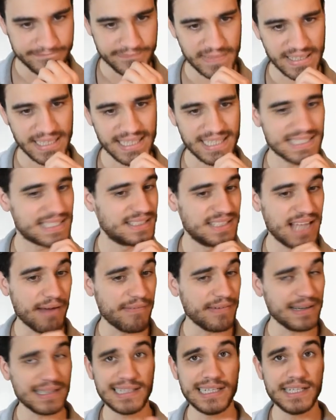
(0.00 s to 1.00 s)
It is
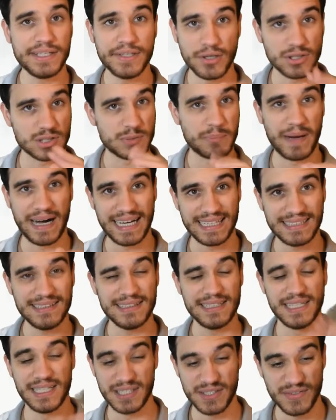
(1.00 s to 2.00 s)
definitely not bad.
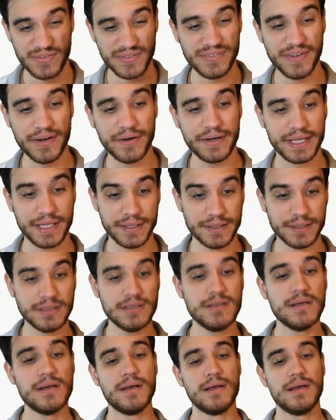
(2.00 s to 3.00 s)
It is very
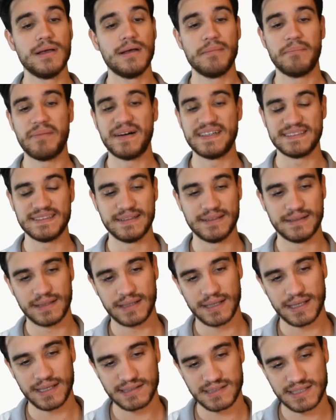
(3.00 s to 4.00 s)
good, but
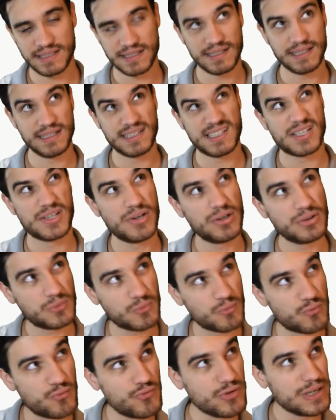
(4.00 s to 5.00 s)
it's
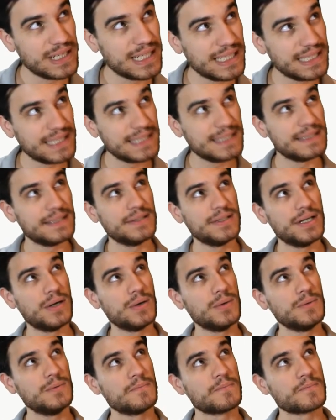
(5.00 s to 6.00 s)
not really,
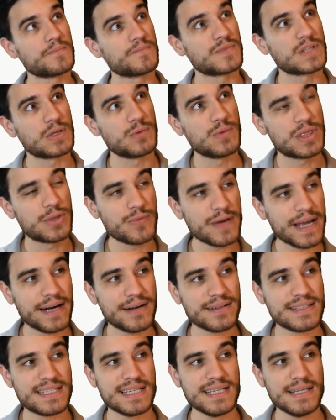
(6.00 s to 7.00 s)
with 3
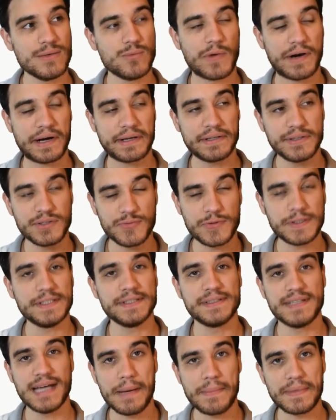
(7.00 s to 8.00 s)
energy,
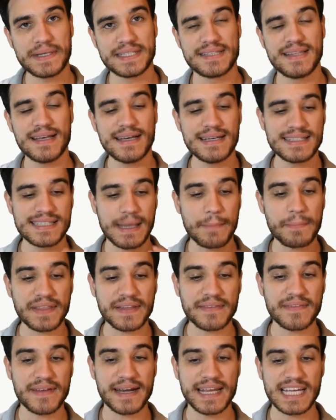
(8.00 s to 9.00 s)
120 damage, that is
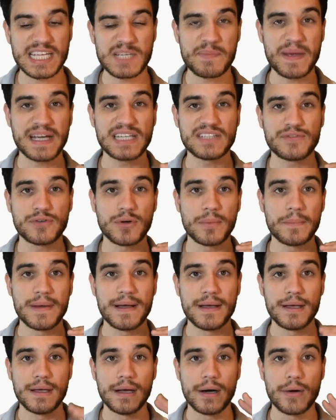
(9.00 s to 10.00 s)
something that I expect
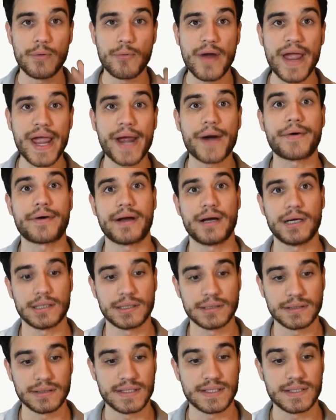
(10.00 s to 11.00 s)
from rare
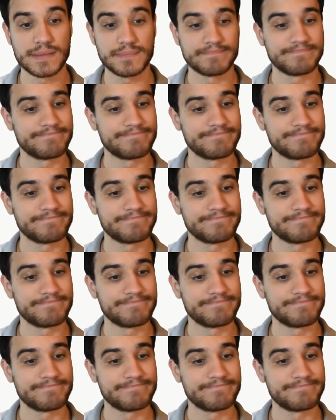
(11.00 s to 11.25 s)
cards.